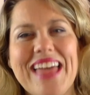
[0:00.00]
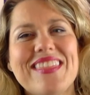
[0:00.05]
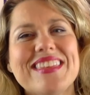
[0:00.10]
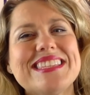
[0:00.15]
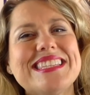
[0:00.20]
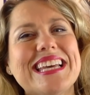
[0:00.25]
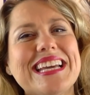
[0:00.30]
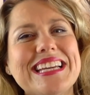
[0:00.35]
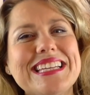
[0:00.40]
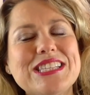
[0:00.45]
The
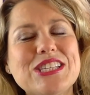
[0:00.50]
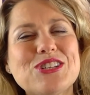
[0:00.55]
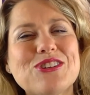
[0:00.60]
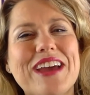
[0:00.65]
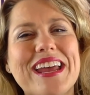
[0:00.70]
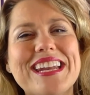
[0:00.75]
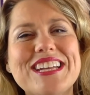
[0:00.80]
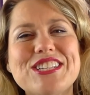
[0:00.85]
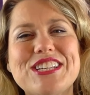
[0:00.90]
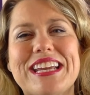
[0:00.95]
second
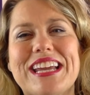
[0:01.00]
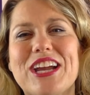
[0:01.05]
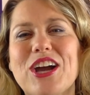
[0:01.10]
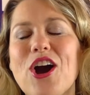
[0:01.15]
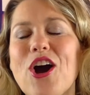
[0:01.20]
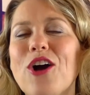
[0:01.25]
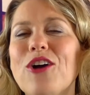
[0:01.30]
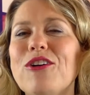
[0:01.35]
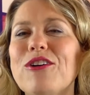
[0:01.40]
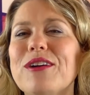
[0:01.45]
strategy in
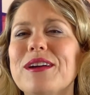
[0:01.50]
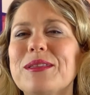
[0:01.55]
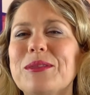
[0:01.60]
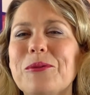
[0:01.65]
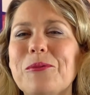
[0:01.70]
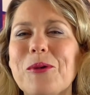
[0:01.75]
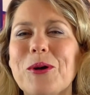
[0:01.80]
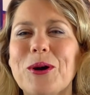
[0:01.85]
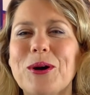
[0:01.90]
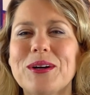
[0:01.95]
conquering
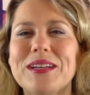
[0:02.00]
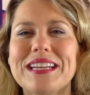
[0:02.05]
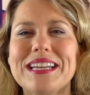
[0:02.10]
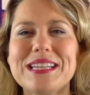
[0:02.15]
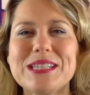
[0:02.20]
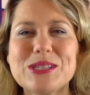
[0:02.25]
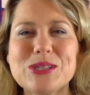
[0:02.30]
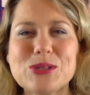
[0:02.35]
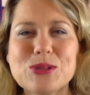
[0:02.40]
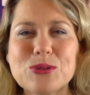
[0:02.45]
the world
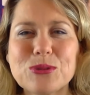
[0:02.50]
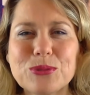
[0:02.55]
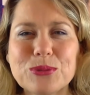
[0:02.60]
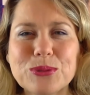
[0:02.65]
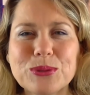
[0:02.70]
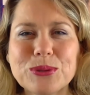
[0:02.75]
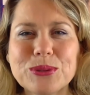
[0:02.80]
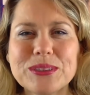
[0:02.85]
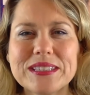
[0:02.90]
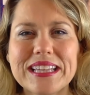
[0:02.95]
is
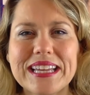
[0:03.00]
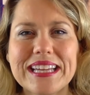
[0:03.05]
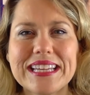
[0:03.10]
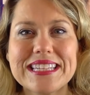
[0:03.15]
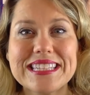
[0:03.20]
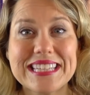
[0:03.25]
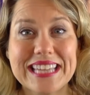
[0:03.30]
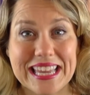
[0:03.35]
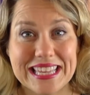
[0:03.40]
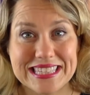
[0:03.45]
truly
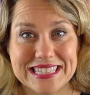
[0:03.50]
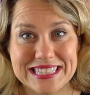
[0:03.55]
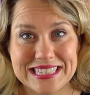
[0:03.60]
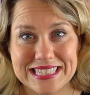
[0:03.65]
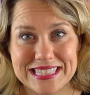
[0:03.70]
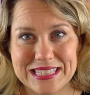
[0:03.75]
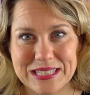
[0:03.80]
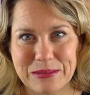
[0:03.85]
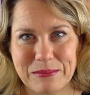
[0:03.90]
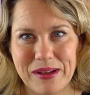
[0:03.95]
to get
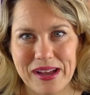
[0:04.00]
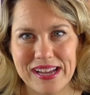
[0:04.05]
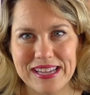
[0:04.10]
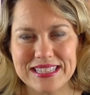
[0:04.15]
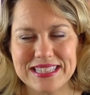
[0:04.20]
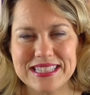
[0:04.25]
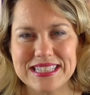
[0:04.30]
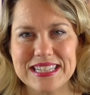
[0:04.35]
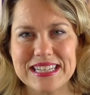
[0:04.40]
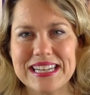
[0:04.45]

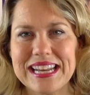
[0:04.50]
systemized.